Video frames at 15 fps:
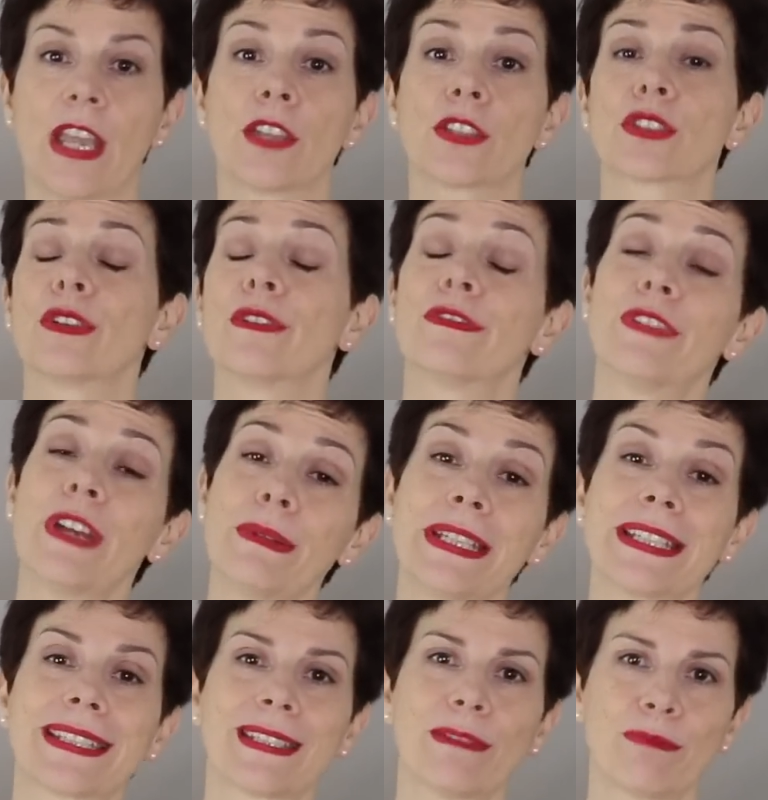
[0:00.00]
So a very
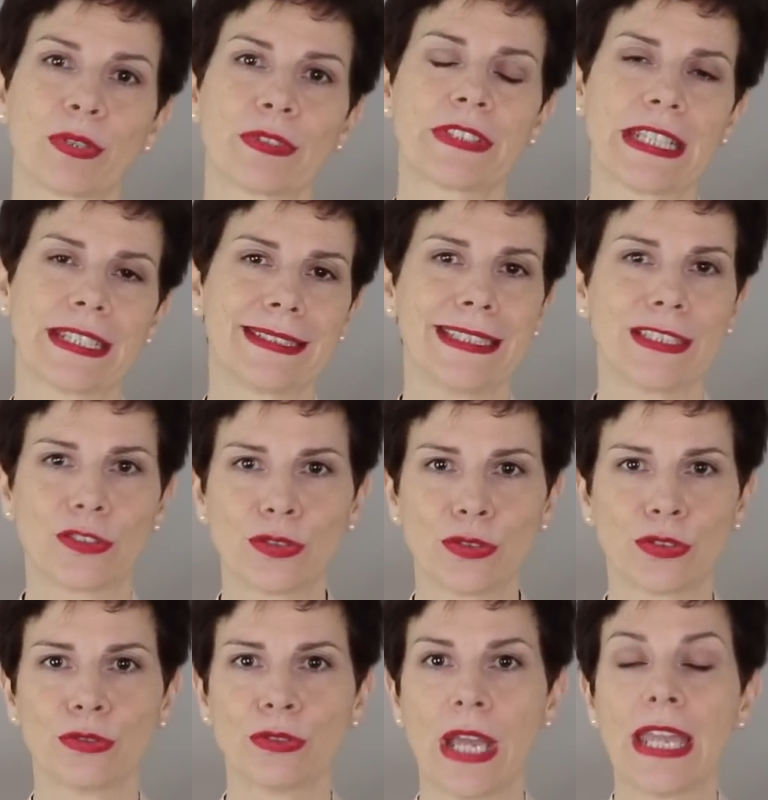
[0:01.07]
simple technique to
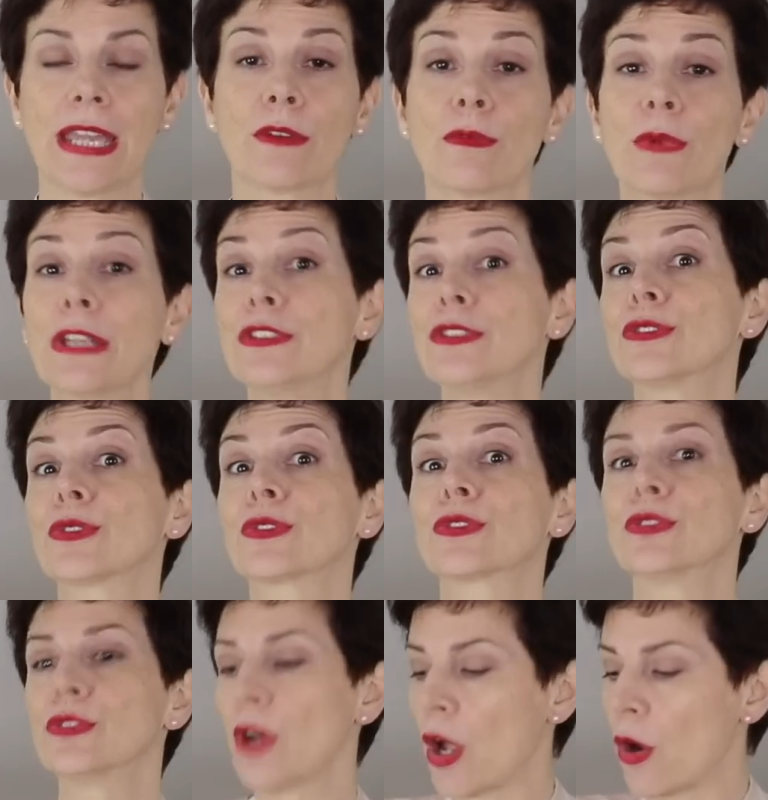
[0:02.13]
do when you don't
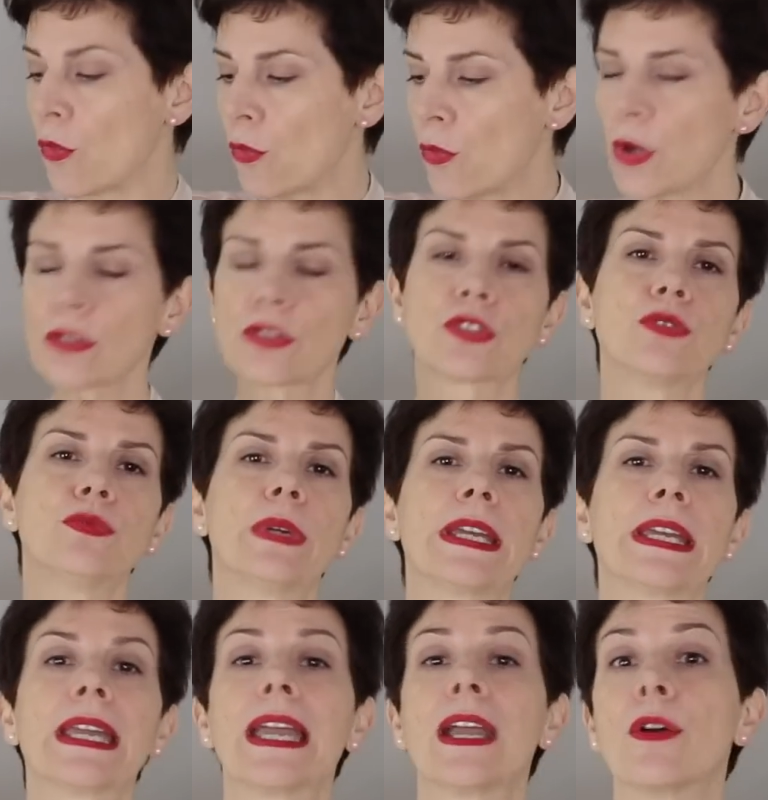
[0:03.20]
know what to
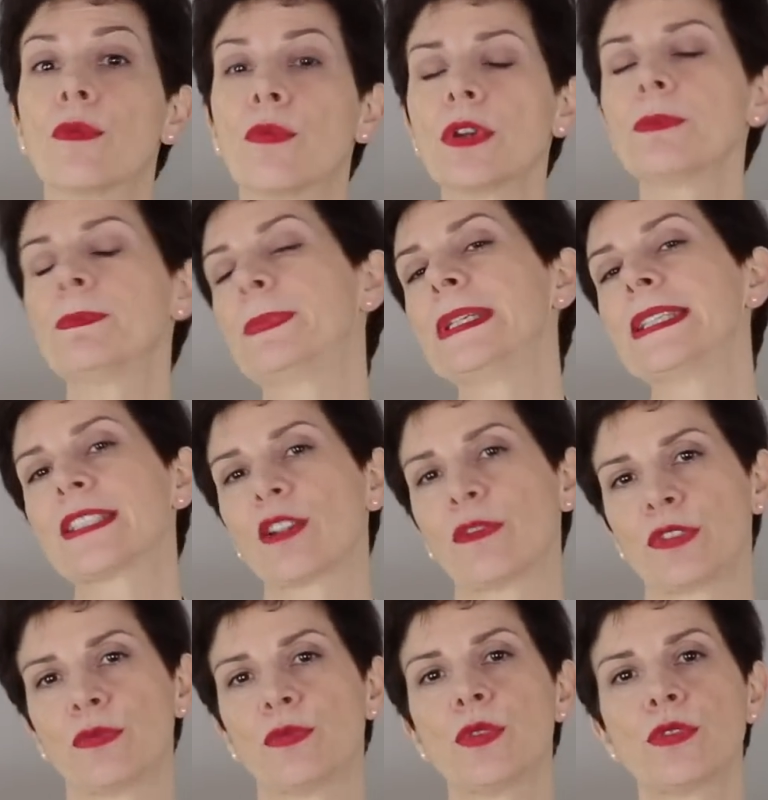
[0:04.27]
wear, one piece
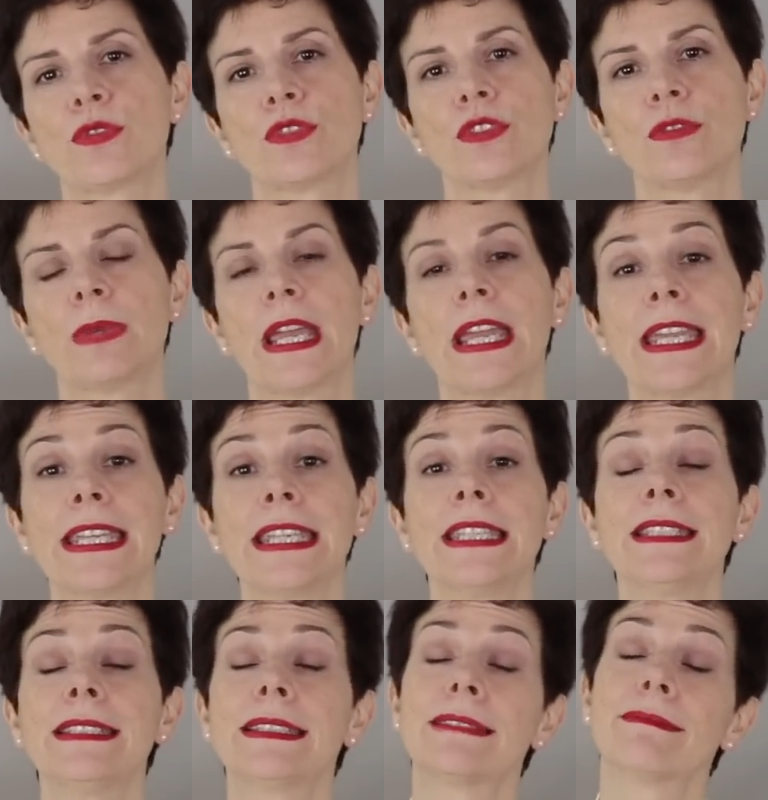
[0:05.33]
of your wardrobe
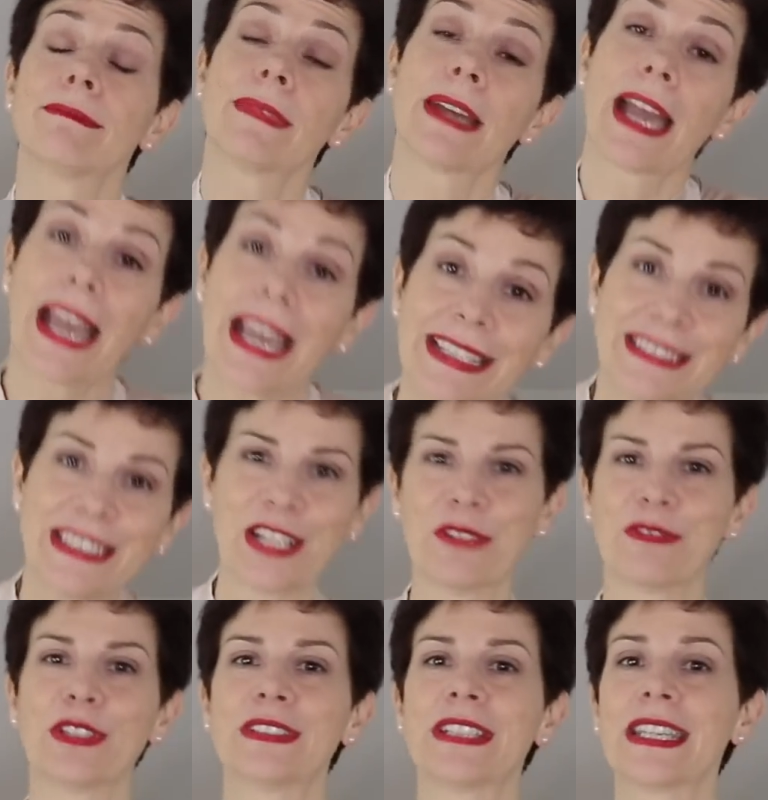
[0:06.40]
is, at the end
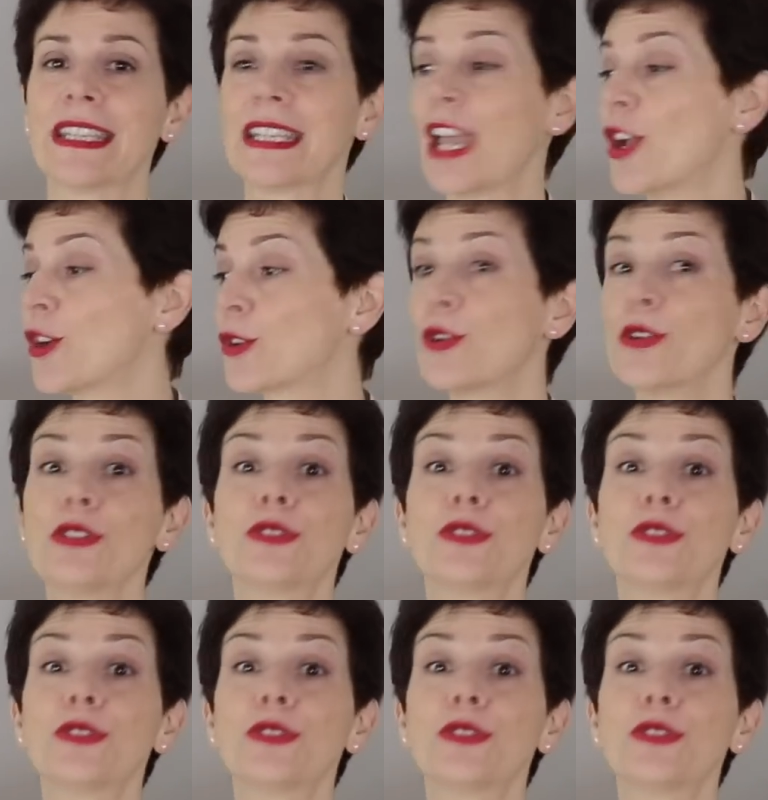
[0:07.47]
of the day, go